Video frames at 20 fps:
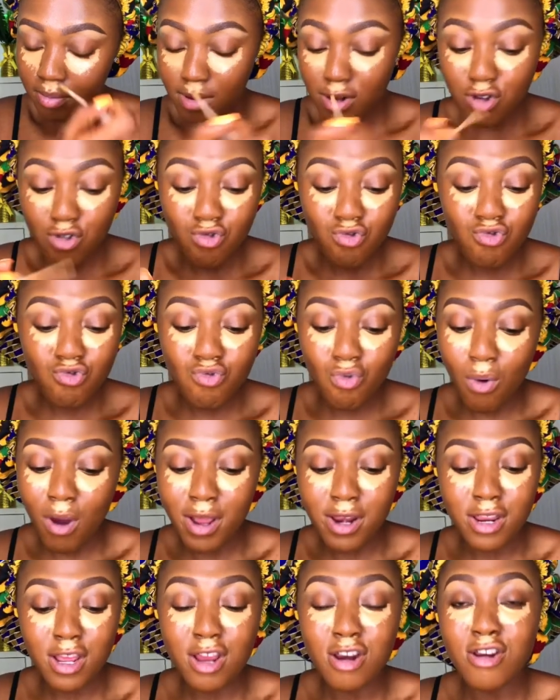no
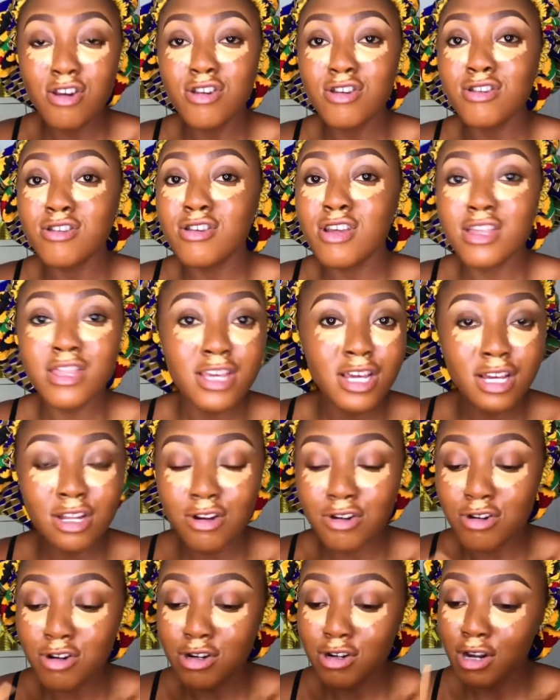idea, nothing at
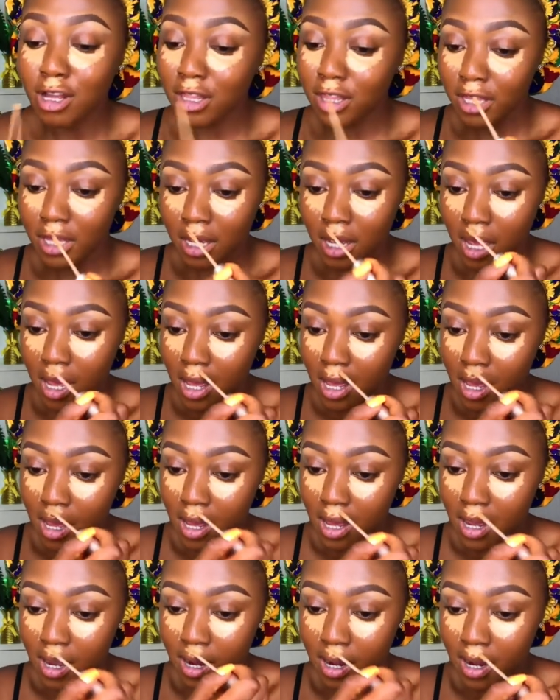all, nothing,
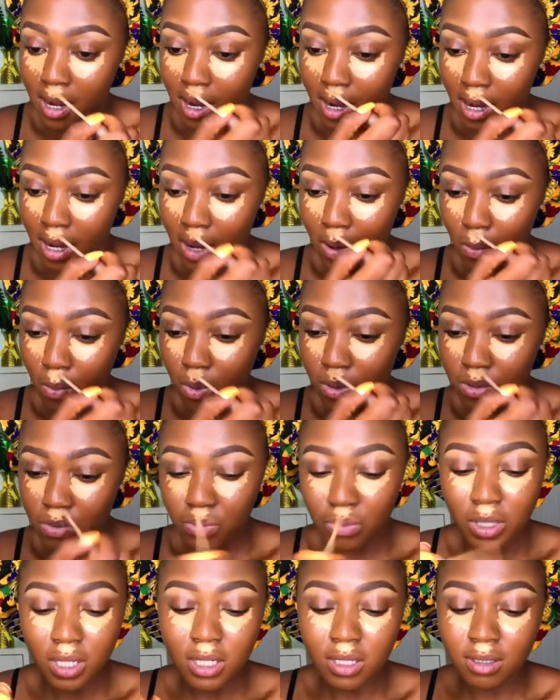and I
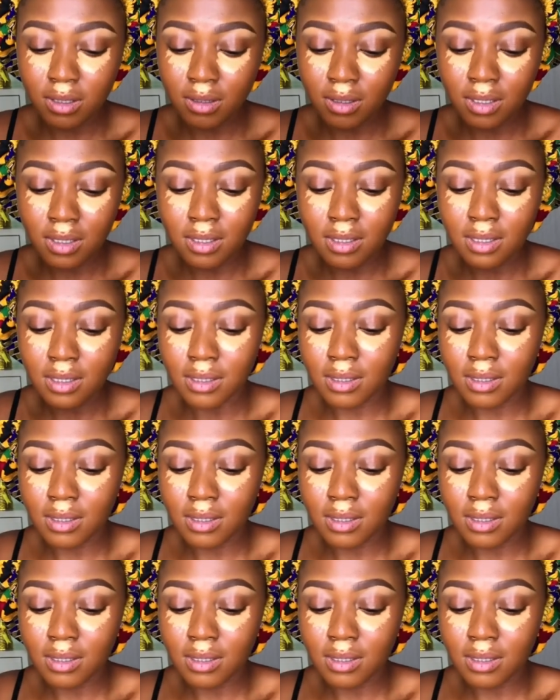wasn't really into it.